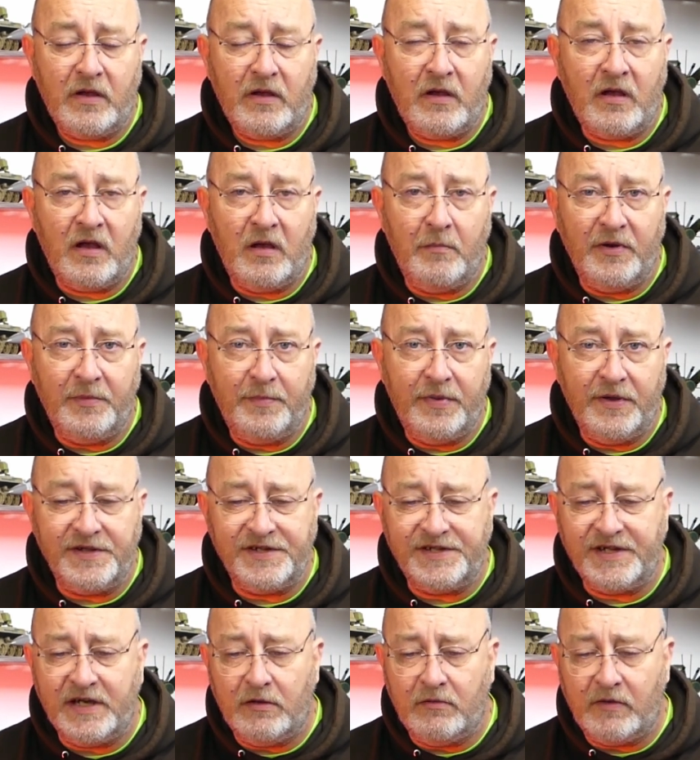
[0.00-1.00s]
armoured
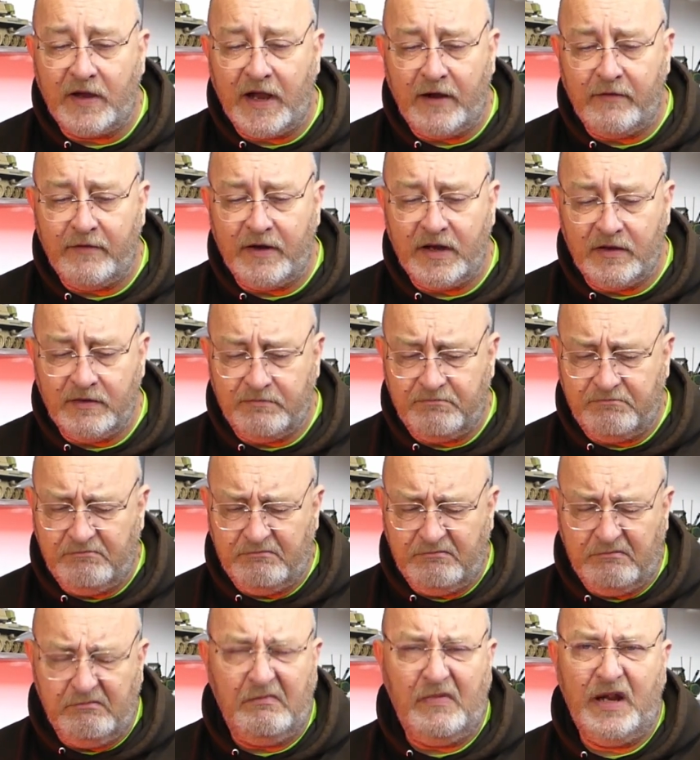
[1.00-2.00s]
personnel carrier,
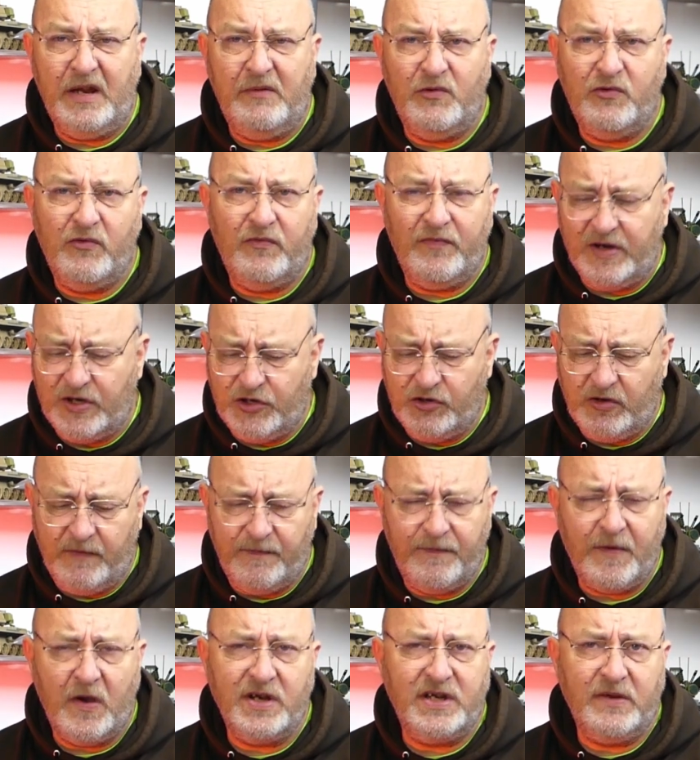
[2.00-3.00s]
infantry
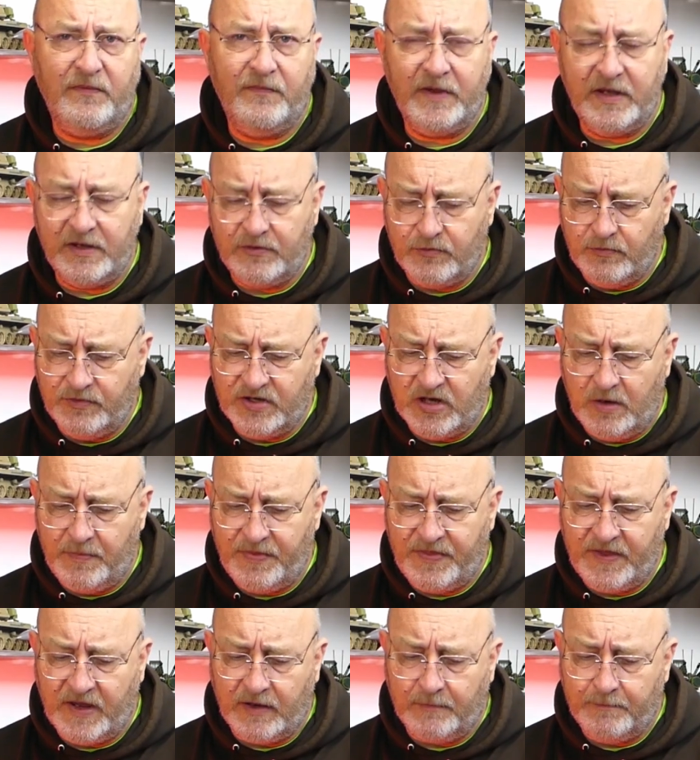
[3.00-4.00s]
fighting vehicle type
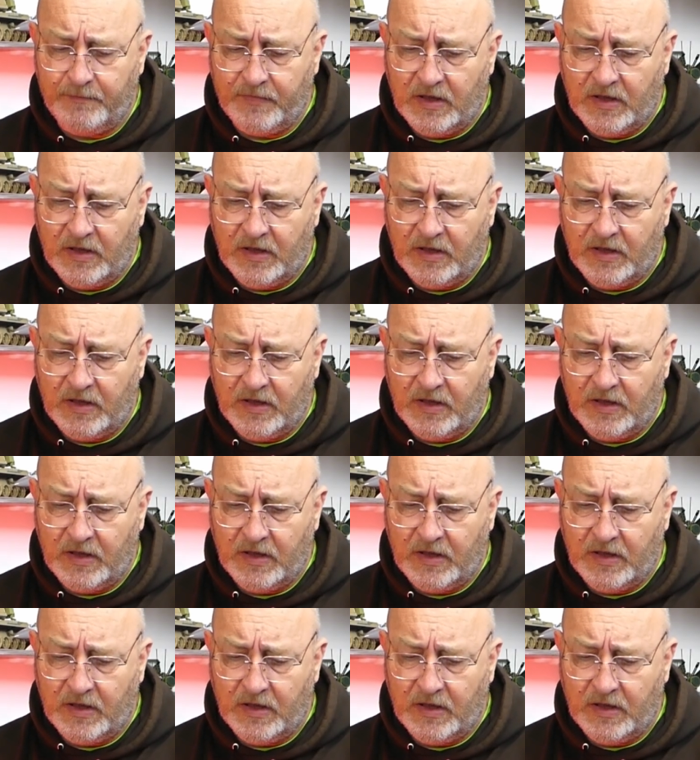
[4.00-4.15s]
thing.